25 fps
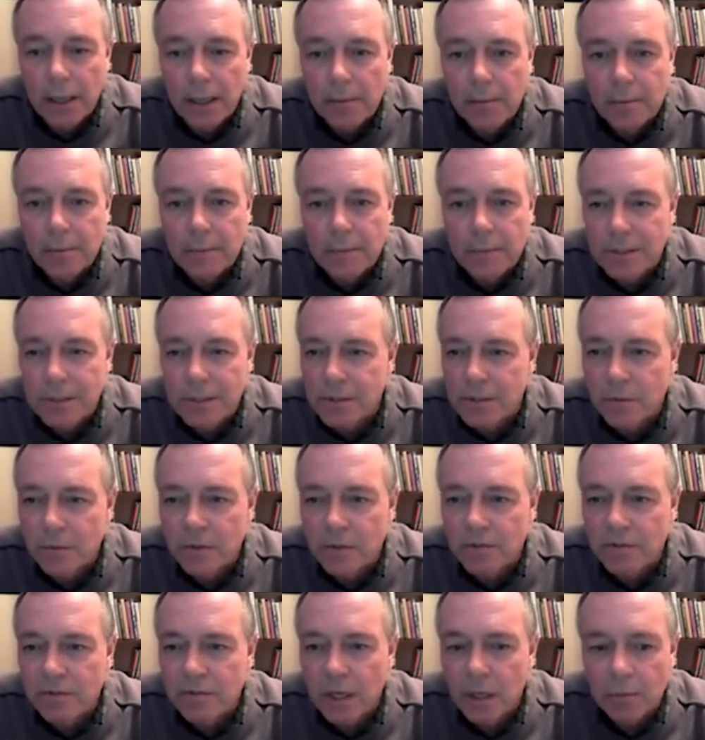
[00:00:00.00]
This is a
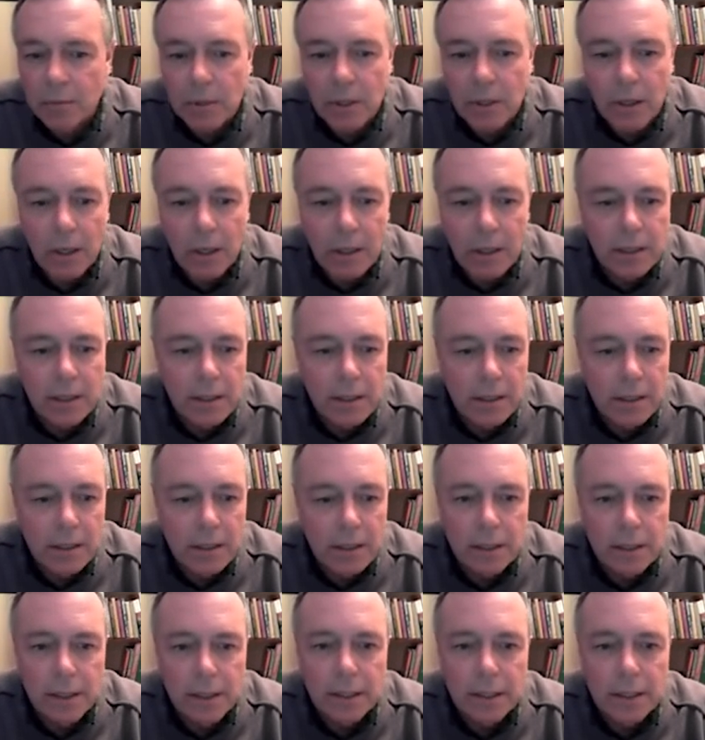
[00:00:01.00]
rooftop garden,
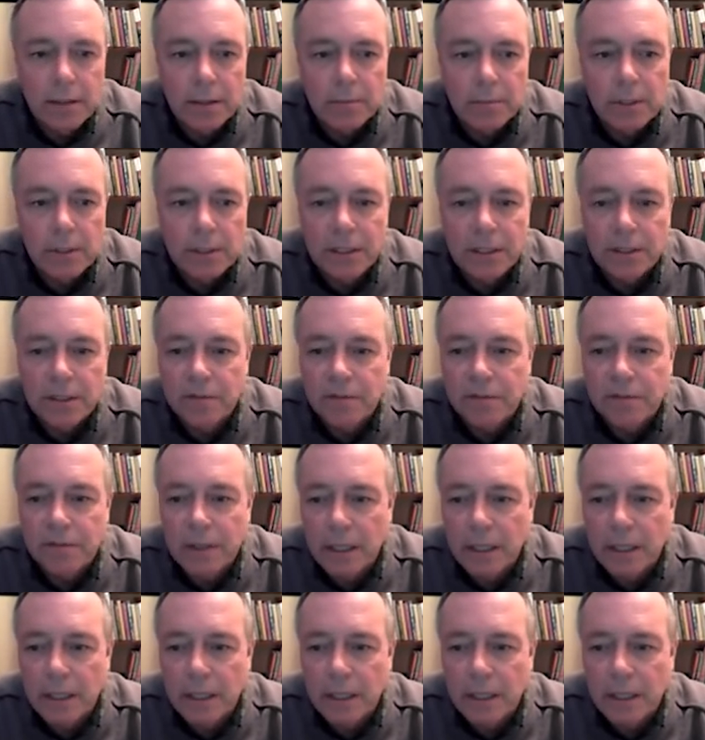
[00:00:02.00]
I believe,